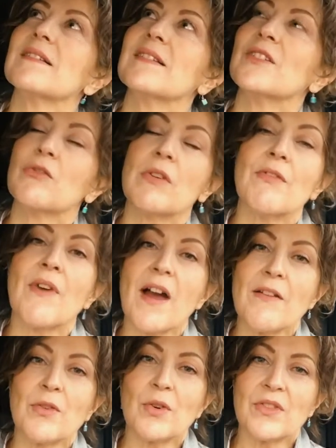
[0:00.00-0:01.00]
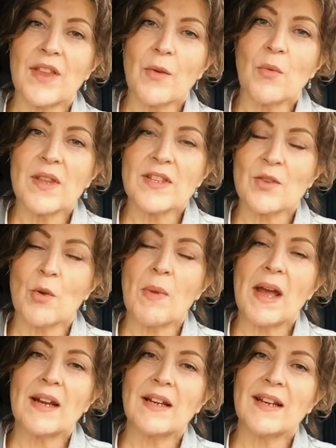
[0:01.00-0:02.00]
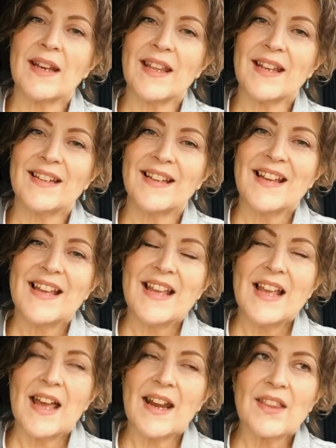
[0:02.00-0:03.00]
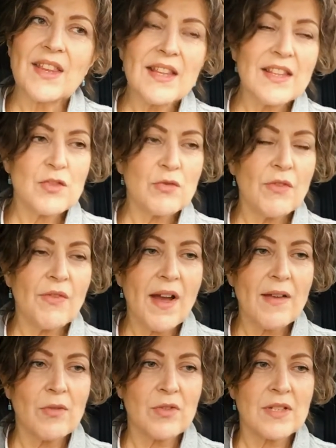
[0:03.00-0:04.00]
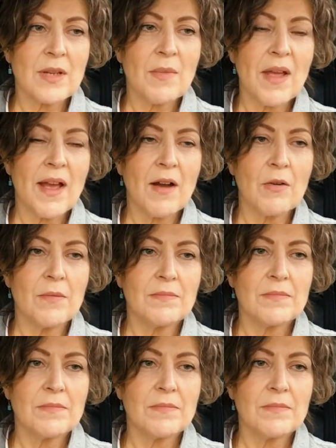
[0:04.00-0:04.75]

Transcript: the revival that we so badly need. And I think this revival somehow,